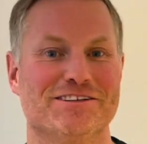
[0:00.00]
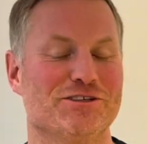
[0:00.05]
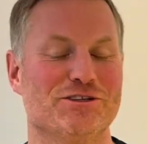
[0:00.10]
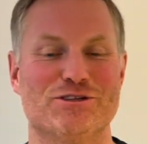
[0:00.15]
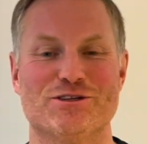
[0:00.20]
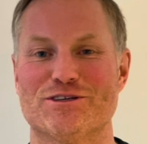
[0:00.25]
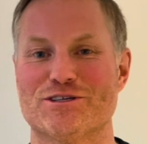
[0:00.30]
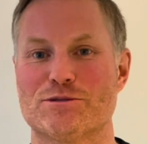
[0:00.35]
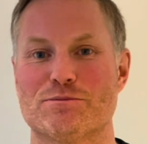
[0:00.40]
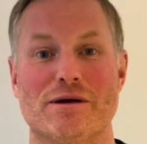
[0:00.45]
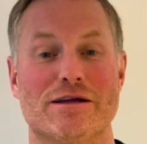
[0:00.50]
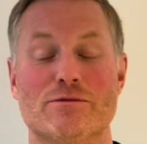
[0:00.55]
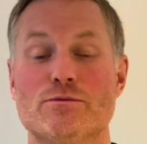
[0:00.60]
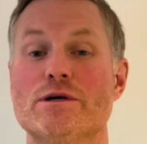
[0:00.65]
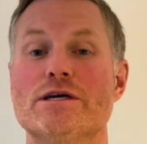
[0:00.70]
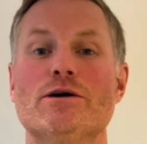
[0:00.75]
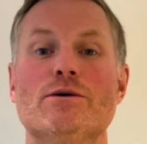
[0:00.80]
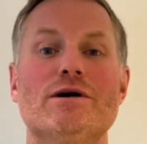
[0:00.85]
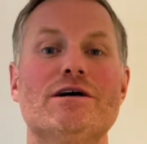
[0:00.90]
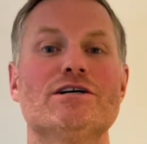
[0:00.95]
You're not special.
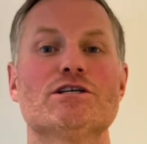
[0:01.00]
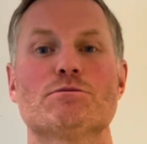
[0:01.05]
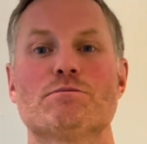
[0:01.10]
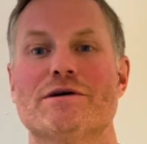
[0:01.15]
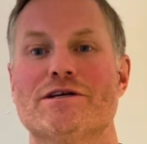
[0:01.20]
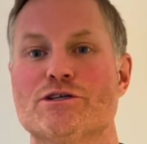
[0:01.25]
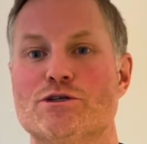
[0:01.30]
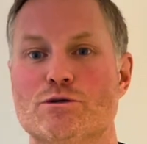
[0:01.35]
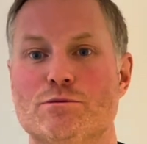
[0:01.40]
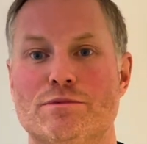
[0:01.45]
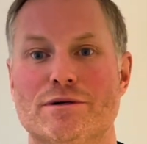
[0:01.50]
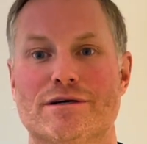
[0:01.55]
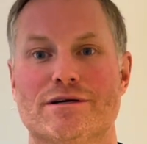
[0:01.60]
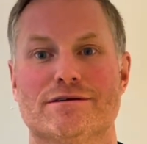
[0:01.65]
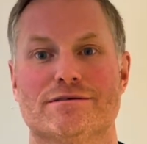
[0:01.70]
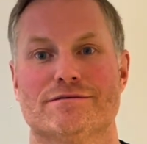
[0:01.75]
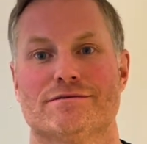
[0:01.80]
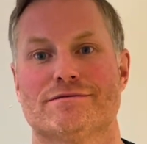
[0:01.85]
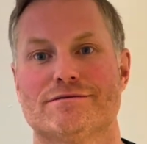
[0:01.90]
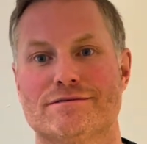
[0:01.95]
Well, you are special,
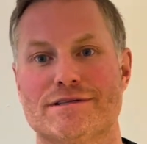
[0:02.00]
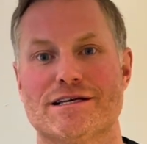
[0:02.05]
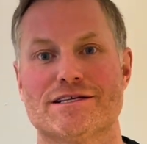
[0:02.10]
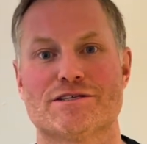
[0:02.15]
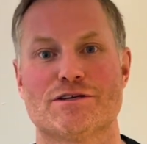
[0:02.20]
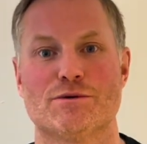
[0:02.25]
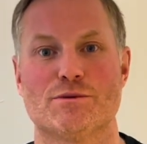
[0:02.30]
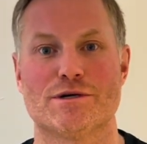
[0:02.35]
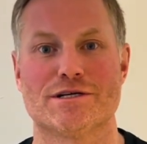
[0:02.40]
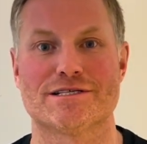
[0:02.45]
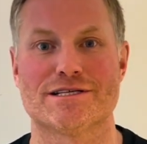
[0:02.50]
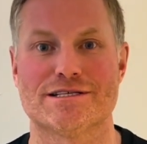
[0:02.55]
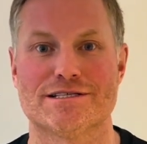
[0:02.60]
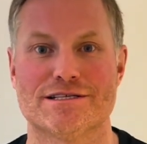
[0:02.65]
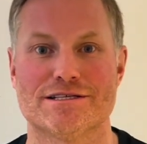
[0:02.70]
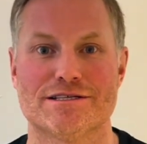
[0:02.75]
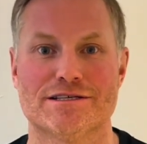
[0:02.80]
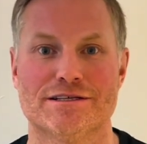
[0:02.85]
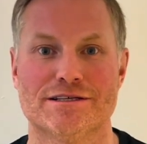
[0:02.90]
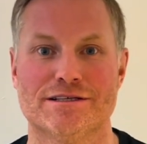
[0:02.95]
but that's not why I sent
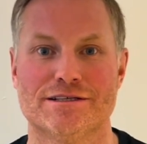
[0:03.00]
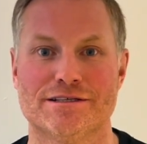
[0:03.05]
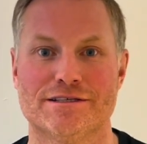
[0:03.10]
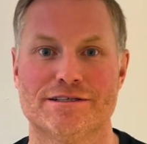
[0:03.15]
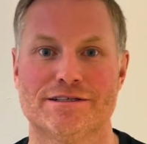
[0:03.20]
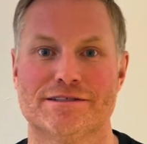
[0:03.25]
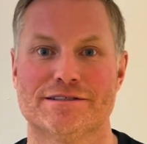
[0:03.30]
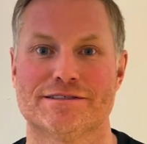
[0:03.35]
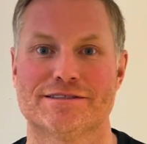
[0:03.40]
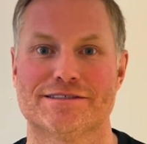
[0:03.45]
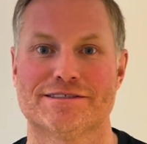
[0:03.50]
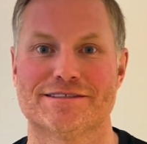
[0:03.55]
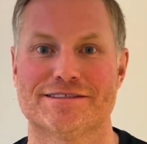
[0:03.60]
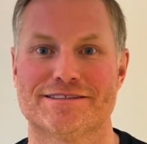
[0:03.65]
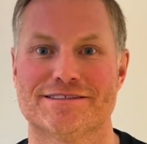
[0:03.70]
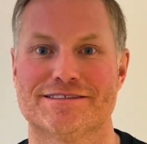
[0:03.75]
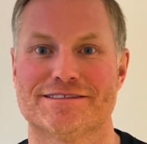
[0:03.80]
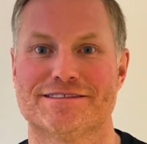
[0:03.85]
it to you.